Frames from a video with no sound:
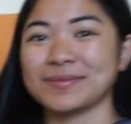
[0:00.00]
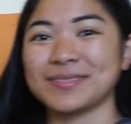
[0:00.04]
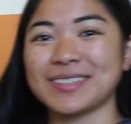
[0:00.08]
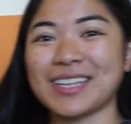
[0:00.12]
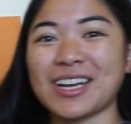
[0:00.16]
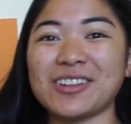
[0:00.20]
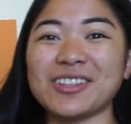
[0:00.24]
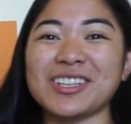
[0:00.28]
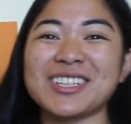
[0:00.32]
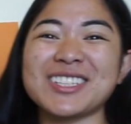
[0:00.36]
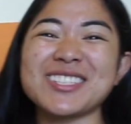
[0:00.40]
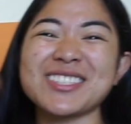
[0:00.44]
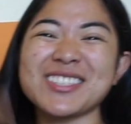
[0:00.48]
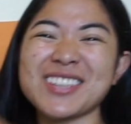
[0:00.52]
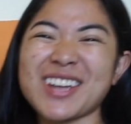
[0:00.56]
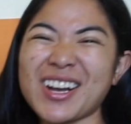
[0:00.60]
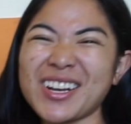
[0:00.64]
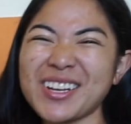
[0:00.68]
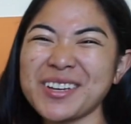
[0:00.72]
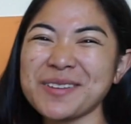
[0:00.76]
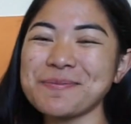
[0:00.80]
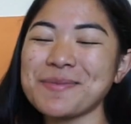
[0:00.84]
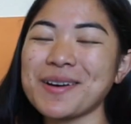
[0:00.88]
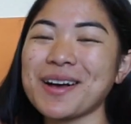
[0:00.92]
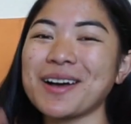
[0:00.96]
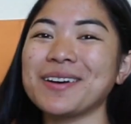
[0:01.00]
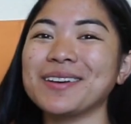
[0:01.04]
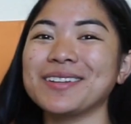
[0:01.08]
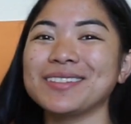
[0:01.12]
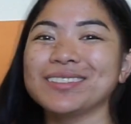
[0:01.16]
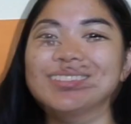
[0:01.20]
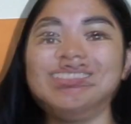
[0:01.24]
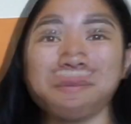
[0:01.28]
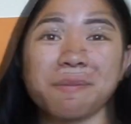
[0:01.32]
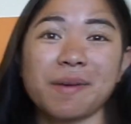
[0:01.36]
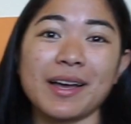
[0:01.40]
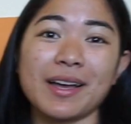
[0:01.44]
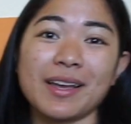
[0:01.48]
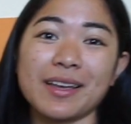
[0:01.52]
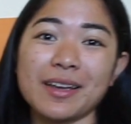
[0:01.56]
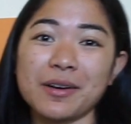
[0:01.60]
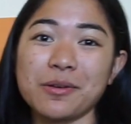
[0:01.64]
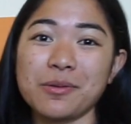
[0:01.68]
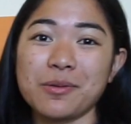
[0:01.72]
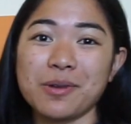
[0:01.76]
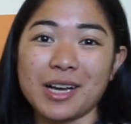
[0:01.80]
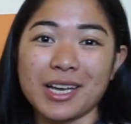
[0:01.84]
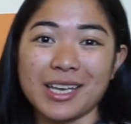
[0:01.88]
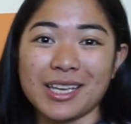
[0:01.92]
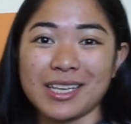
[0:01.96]
Now let's talk about my
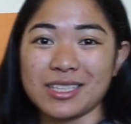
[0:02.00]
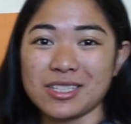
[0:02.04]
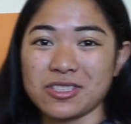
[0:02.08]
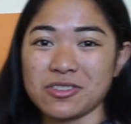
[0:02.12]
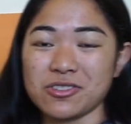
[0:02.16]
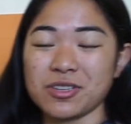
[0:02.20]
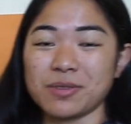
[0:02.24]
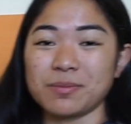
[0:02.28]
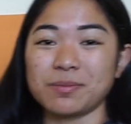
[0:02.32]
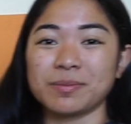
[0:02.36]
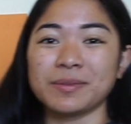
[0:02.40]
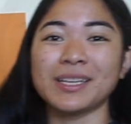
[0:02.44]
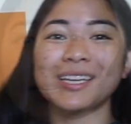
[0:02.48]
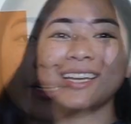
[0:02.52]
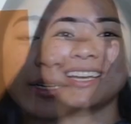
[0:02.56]
Hawaii trip.